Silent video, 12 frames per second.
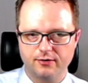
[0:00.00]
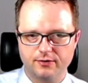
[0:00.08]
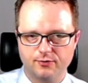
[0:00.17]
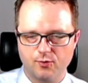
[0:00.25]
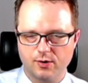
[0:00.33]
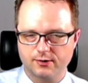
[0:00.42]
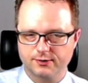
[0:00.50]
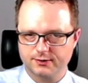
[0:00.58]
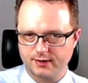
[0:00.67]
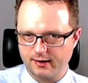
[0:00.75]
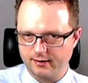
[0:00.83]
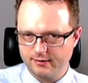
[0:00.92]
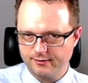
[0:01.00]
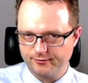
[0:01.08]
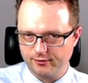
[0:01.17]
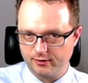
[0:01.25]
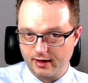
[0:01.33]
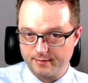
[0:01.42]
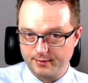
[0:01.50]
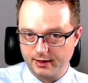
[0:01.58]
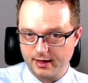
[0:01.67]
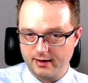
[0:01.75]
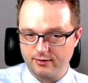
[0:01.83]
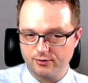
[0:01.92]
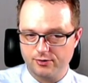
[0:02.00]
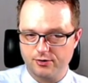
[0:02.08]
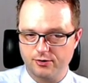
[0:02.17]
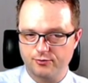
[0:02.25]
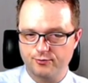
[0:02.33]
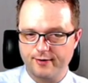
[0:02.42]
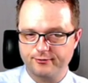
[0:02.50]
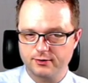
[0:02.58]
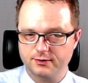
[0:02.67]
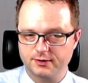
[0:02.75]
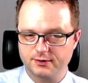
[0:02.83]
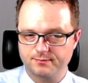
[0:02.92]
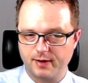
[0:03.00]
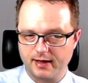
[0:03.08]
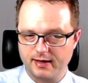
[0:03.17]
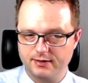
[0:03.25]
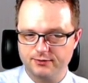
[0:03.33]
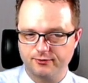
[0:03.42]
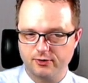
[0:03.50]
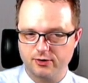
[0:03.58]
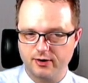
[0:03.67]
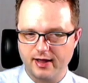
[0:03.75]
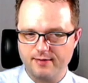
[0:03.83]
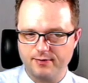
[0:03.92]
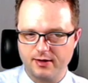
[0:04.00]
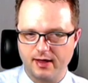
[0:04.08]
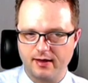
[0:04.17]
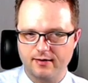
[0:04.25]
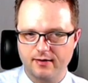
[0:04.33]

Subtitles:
works cited for MLA or your references page for your APA,